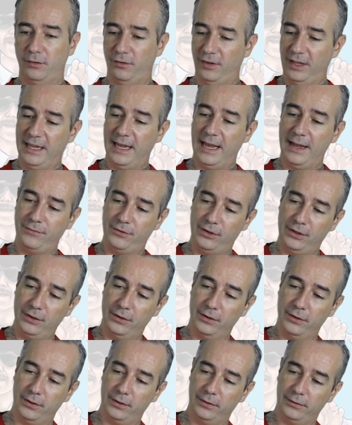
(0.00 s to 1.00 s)
see, after
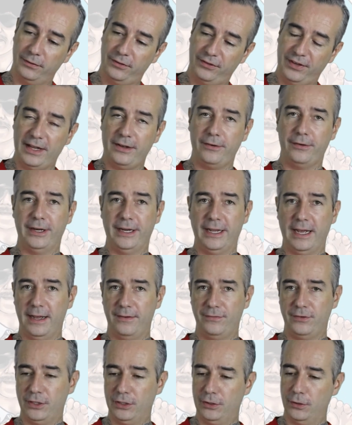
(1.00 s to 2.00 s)
your salary,
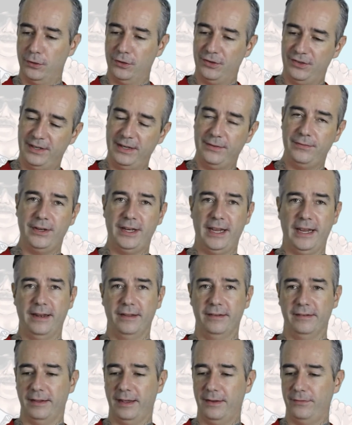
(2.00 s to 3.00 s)
after your
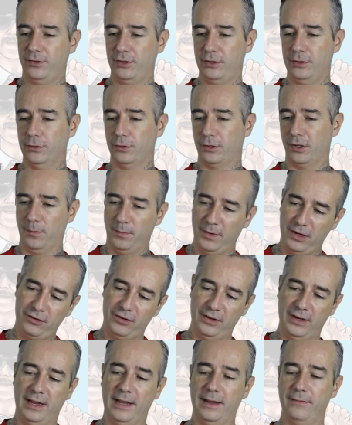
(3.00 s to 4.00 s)
dividends, after your
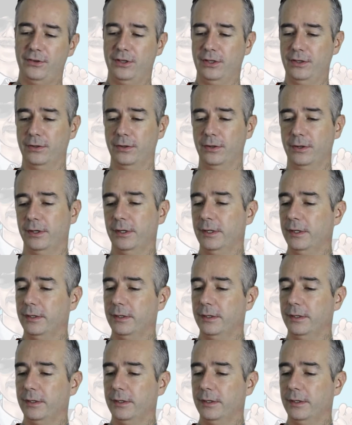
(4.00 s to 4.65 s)
commission, after your